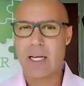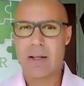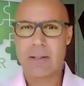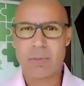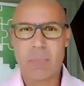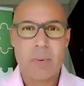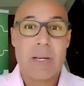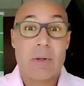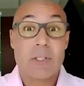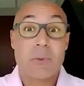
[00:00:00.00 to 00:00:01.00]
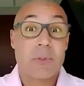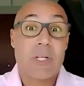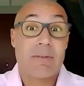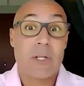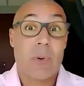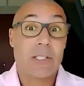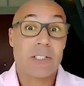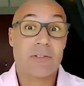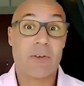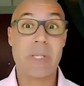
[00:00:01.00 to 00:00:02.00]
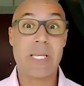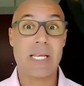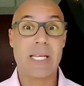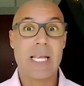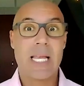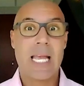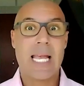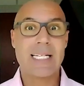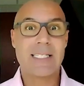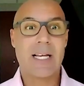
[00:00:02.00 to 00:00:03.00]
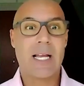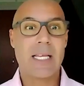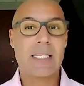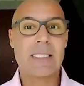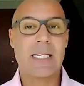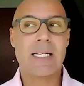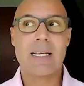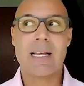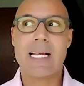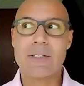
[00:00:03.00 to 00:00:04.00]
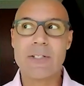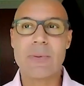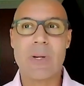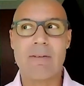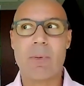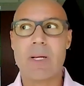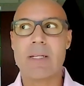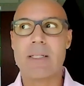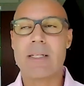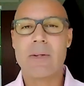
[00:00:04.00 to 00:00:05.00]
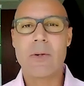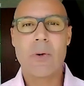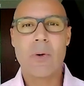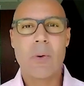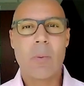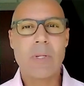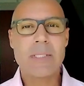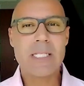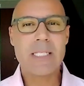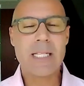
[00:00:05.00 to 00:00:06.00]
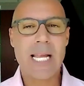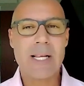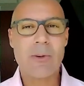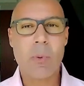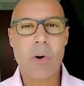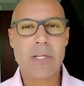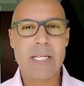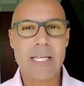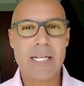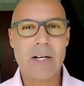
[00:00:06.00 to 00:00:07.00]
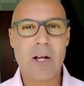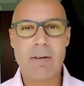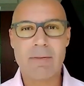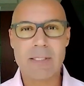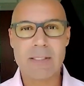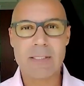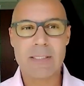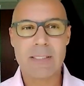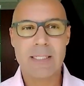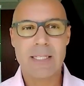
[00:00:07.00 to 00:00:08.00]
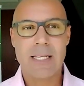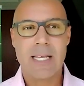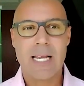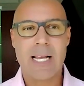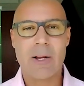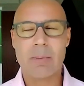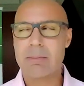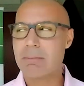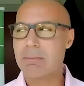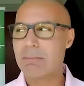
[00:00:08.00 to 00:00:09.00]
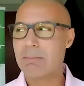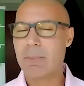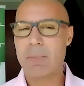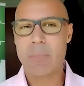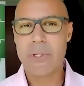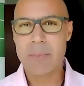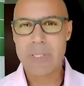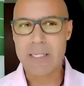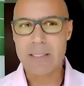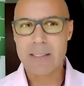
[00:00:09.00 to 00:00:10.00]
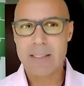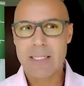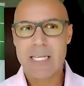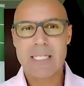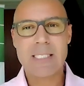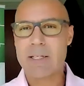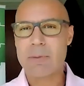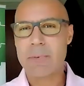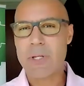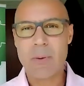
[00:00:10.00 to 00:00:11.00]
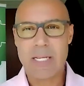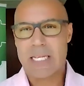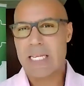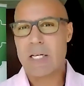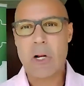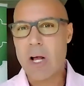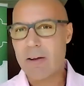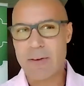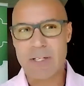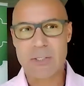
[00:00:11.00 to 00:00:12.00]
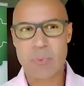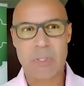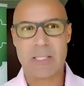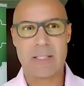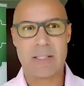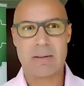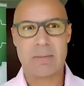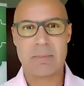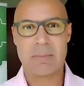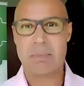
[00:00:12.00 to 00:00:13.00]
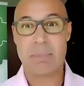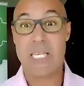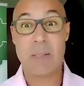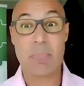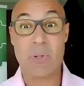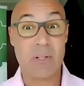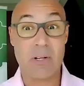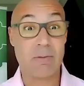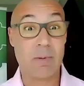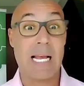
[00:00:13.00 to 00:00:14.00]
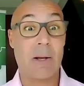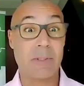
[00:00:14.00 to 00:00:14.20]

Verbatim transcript: uh, and one of my questions was, do you have any questions for me? And, and he said, I do have one. What's it like working in an office? I go, what do you mean? he's like you know like in an office with people right?